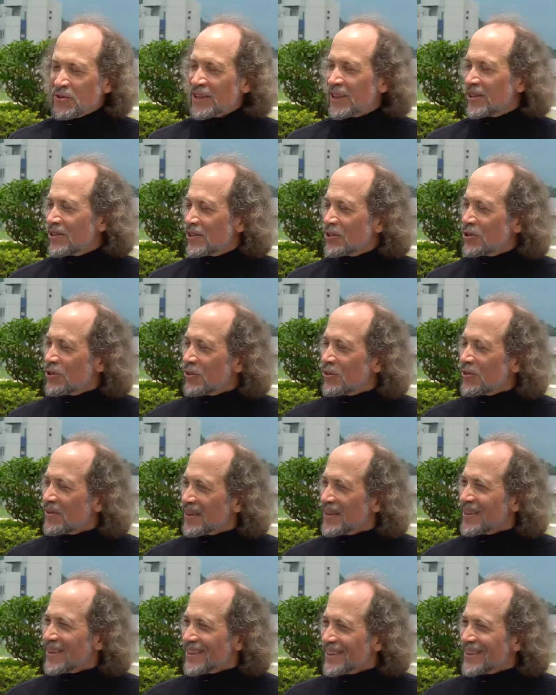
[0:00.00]
and how to do
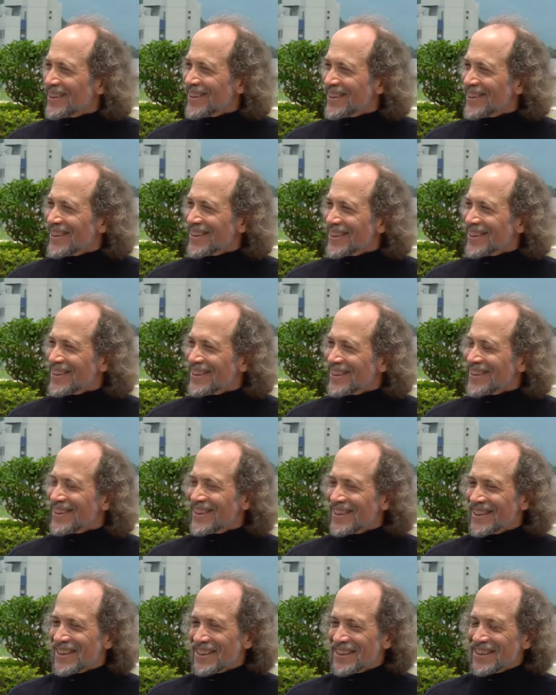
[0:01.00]
it,
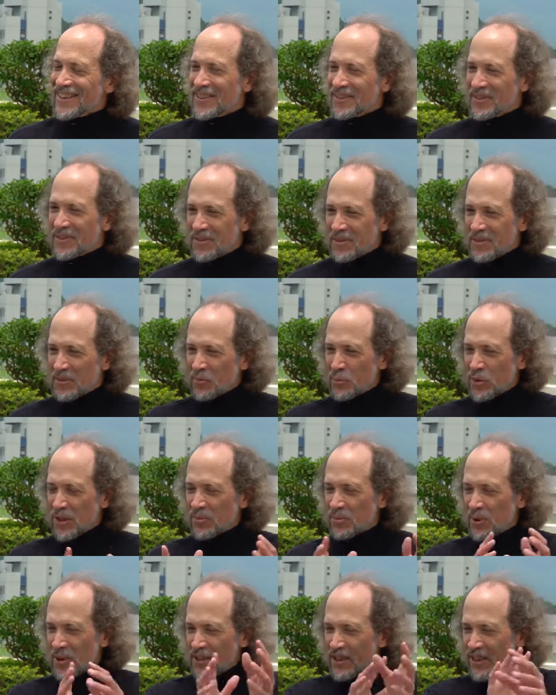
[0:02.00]
and
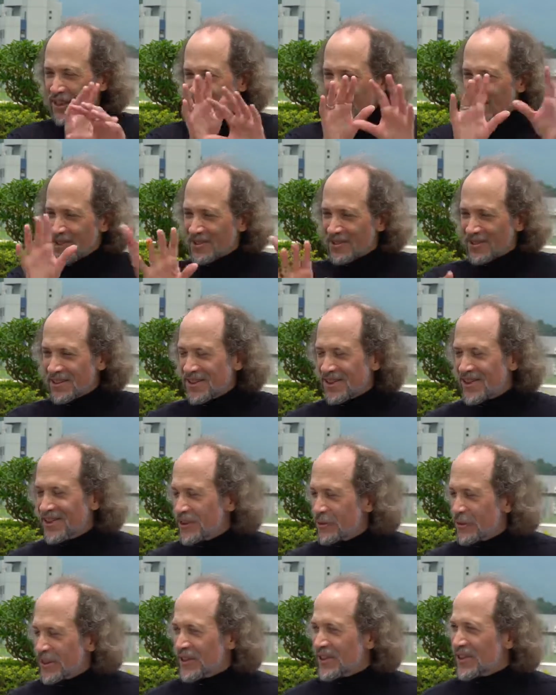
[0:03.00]
whispering ideas to
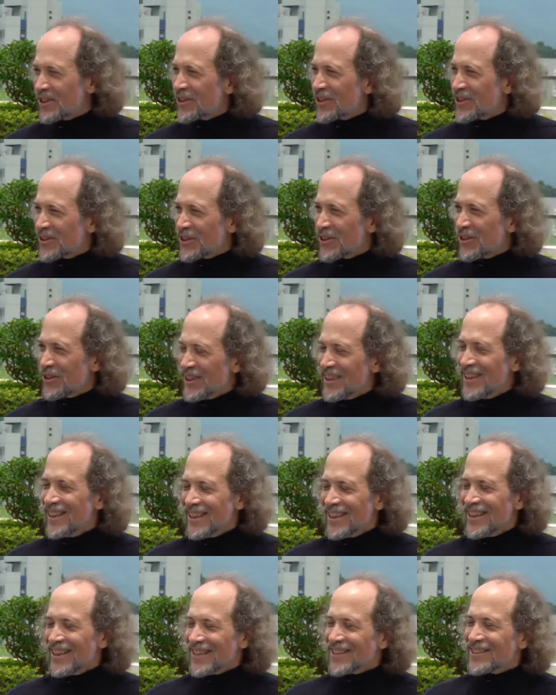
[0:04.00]
one another. So
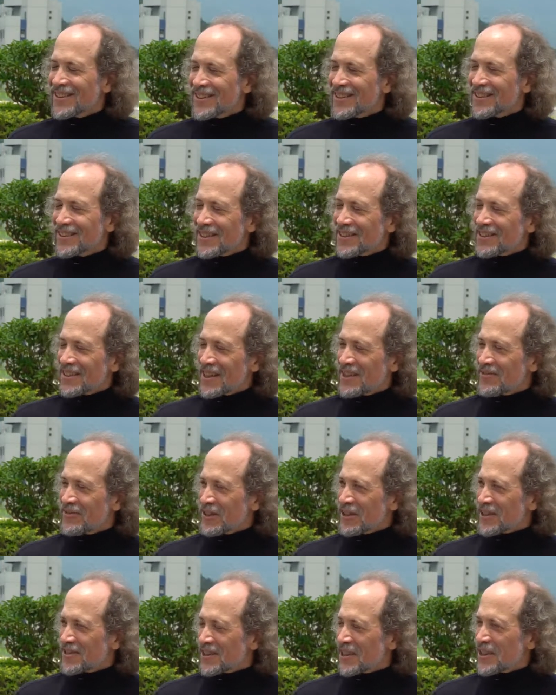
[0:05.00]
it's kind of
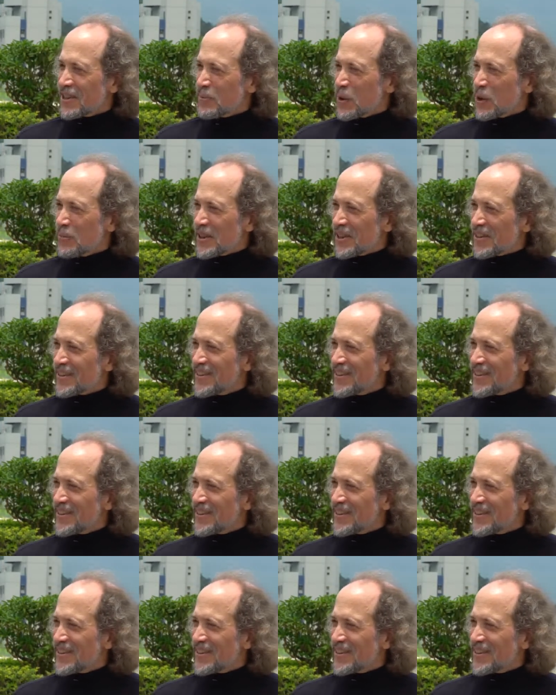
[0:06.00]
an exciting moment.